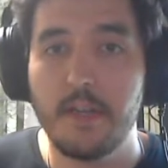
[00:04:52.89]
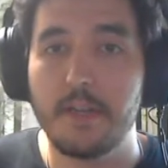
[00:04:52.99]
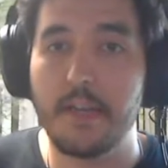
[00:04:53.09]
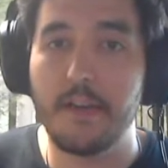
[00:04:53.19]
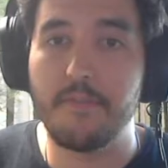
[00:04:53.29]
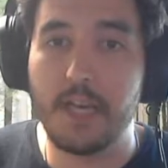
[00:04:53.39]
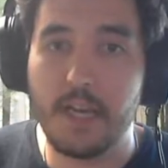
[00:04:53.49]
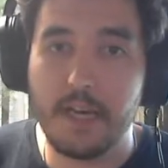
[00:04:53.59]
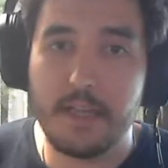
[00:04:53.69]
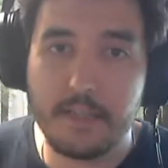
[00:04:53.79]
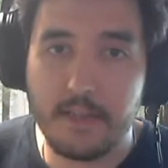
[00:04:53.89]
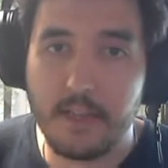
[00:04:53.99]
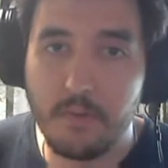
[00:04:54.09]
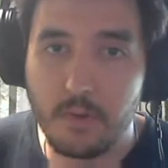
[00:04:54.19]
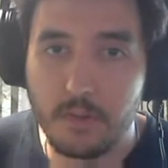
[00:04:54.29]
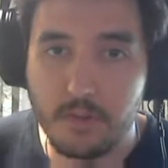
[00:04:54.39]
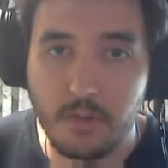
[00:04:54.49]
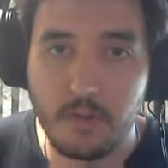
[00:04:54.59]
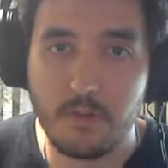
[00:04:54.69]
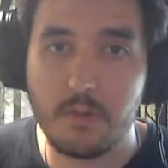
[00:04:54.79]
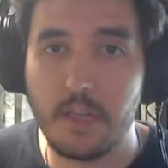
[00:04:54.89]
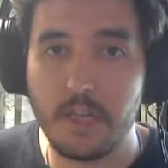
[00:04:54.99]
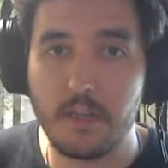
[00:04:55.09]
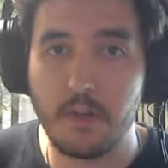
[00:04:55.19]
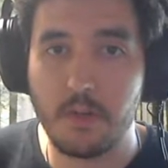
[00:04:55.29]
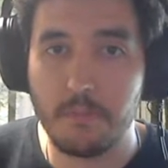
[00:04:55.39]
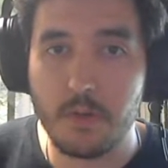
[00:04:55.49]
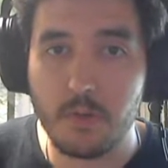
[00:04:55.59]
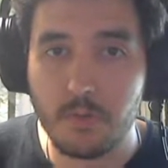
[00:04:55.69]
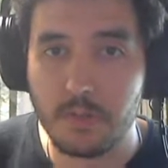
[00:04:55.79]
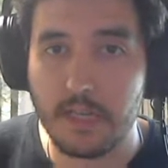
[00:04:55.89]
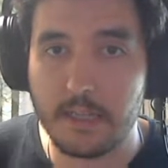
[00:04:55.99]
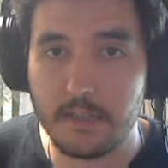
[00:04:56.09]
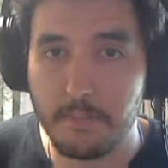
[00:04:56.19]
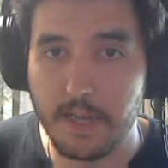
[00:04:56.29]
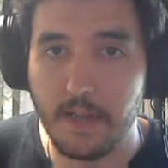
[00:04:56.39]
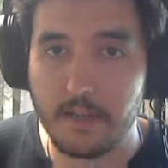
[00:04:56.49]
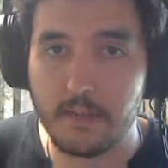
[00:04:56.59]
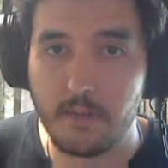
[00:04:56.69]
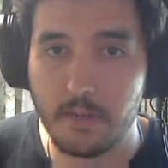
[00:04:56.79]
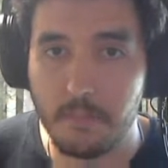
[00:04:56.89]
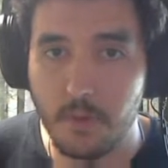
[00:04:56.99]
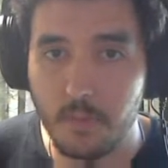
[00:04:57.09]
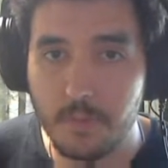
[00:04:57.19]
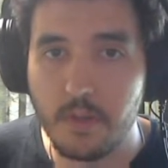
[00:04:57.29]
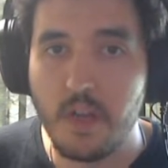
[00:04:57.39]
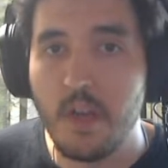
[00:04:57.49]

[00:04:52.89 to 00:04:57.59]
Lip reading: They have the highest level on the zones, and they are the most dense packed on the mobs.